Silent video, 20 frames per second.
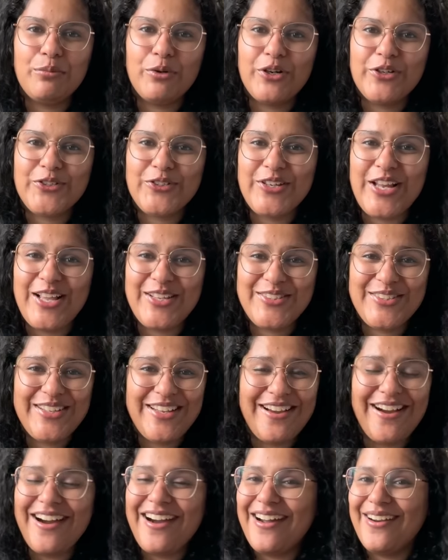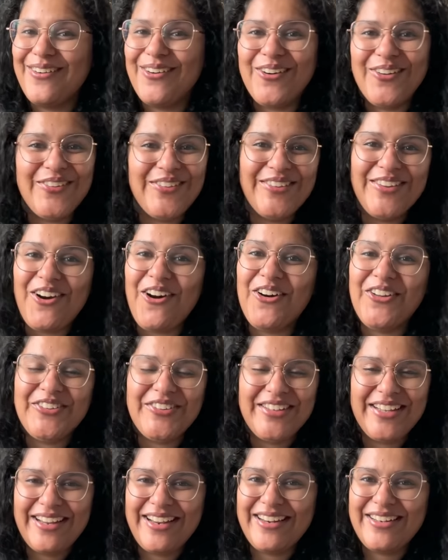person as they are
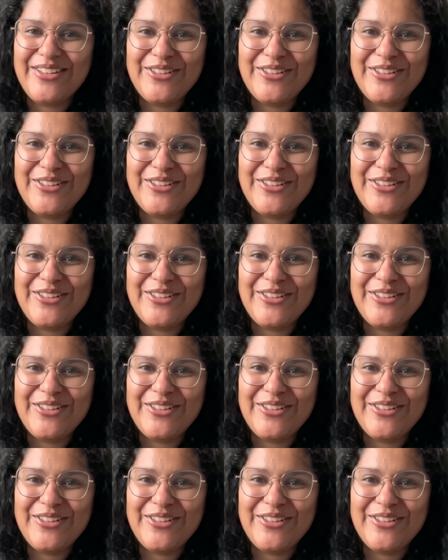on their